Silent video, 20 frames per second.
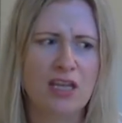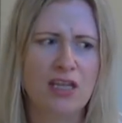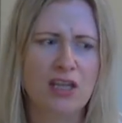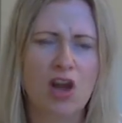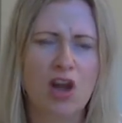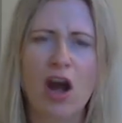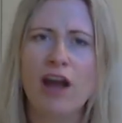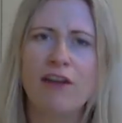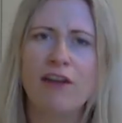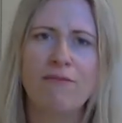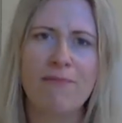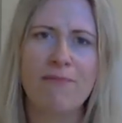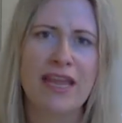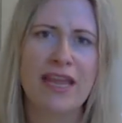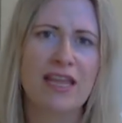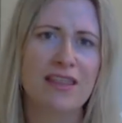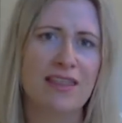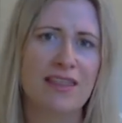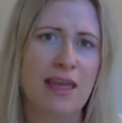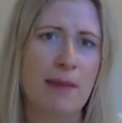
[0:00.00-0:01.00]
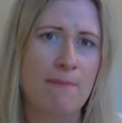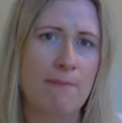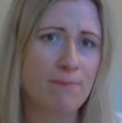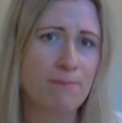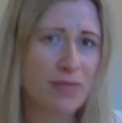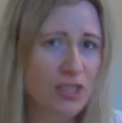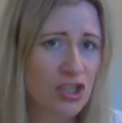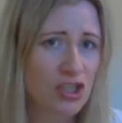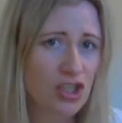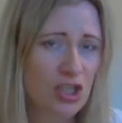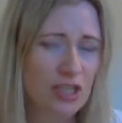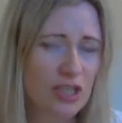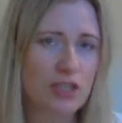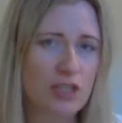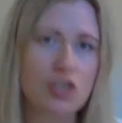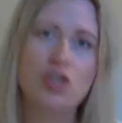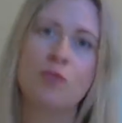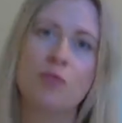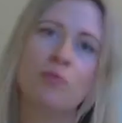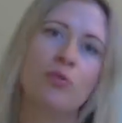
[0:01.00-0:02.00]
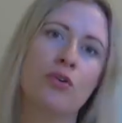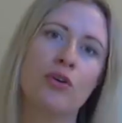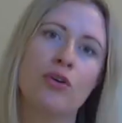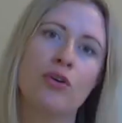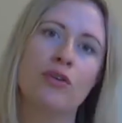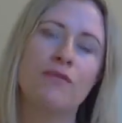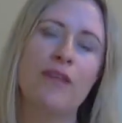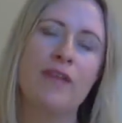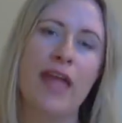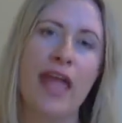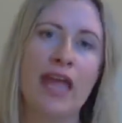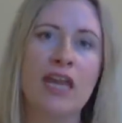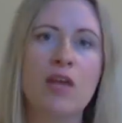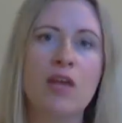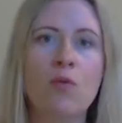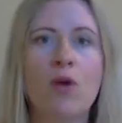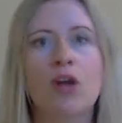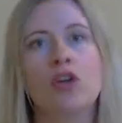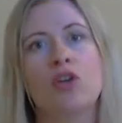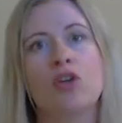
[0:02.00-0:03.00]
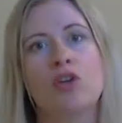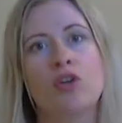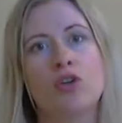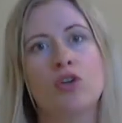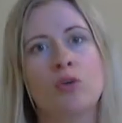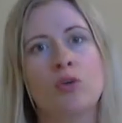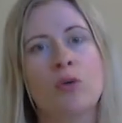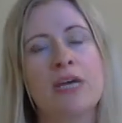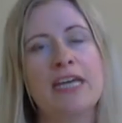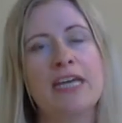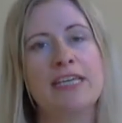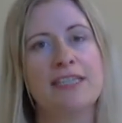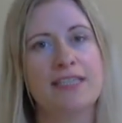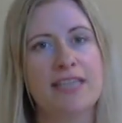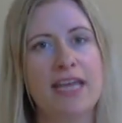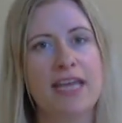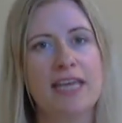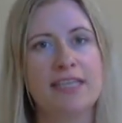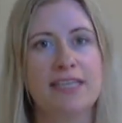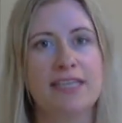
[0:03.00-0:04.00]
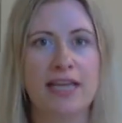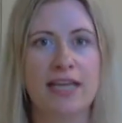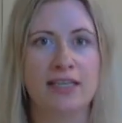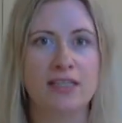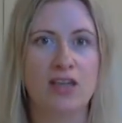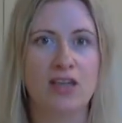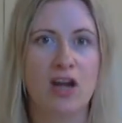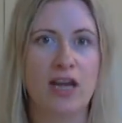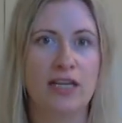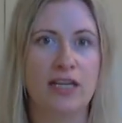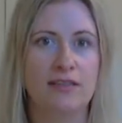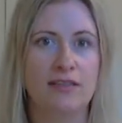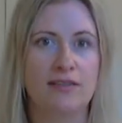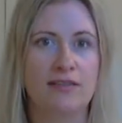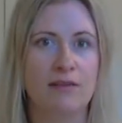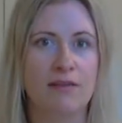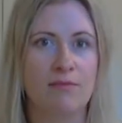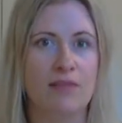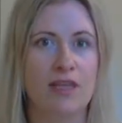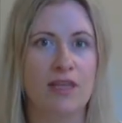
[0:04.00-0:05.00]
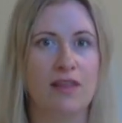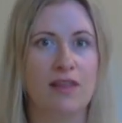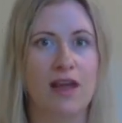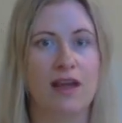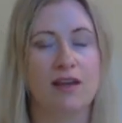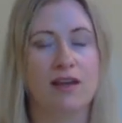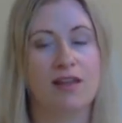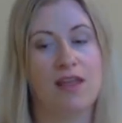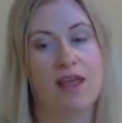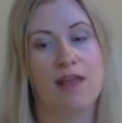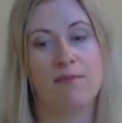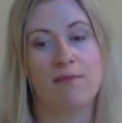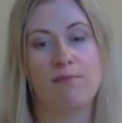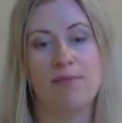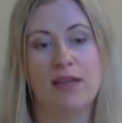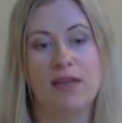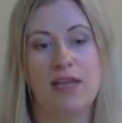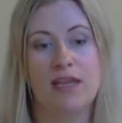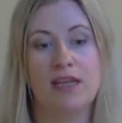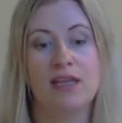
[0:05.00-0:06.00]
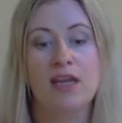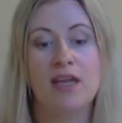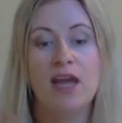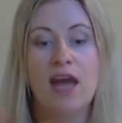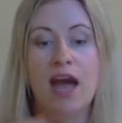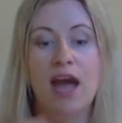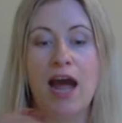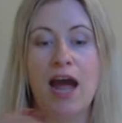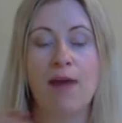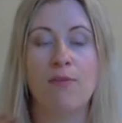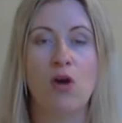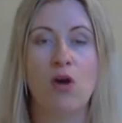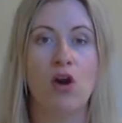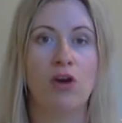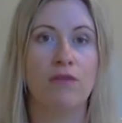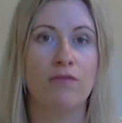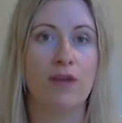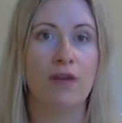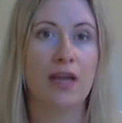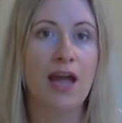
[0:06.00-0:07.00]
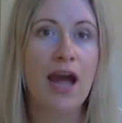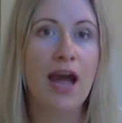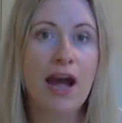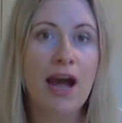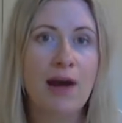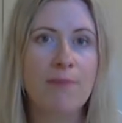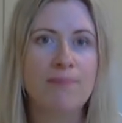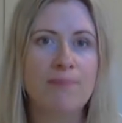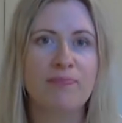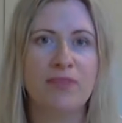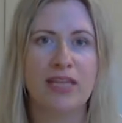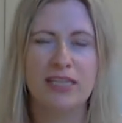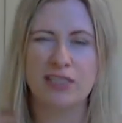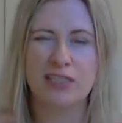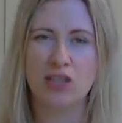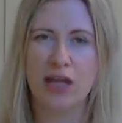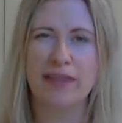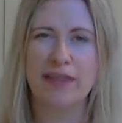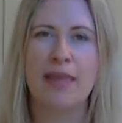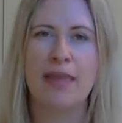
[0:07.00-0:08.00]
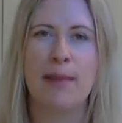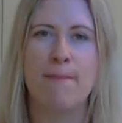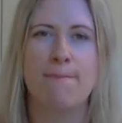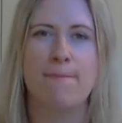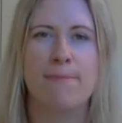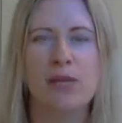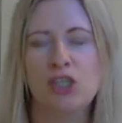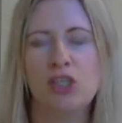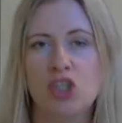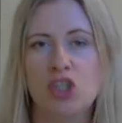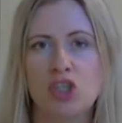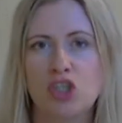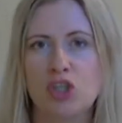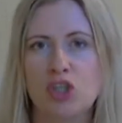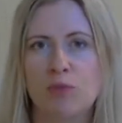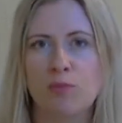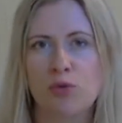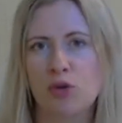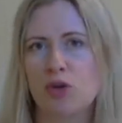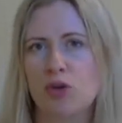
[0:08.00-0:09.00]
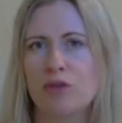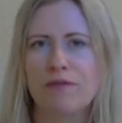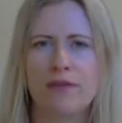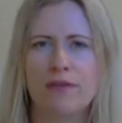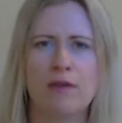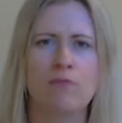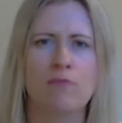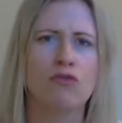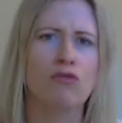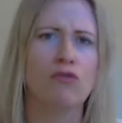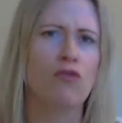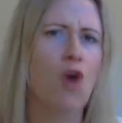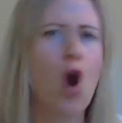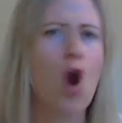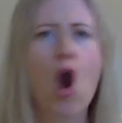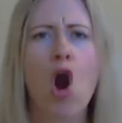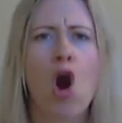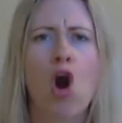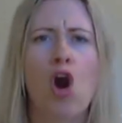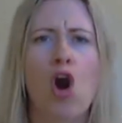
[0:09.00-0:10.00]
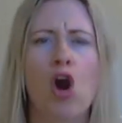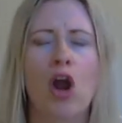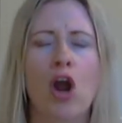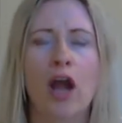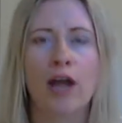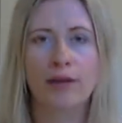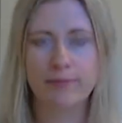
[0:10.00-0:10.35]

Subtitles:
kind of make it their mission to prove anyone who says anxiety is something that can be overcome, it's like their mission to prove them wrong.